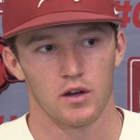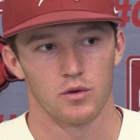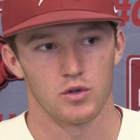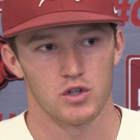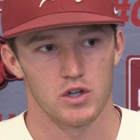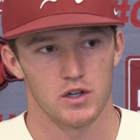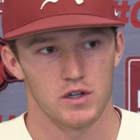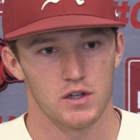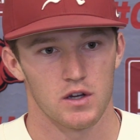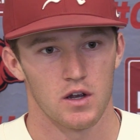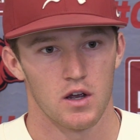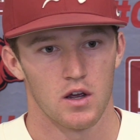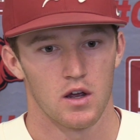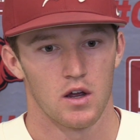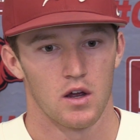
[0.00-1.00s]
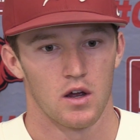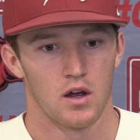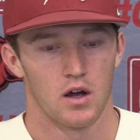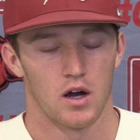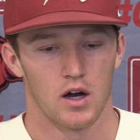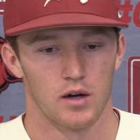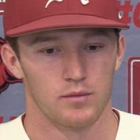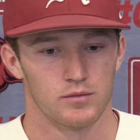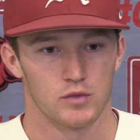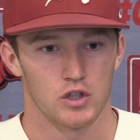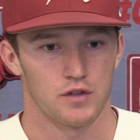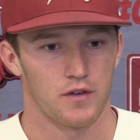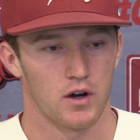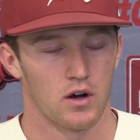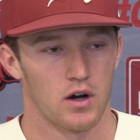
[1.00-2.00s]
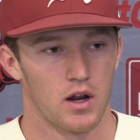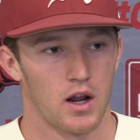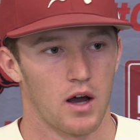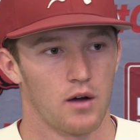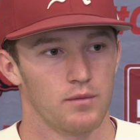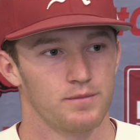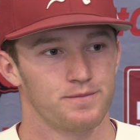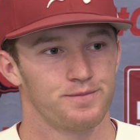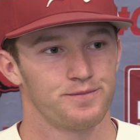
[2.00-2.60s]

It was just figuring it out.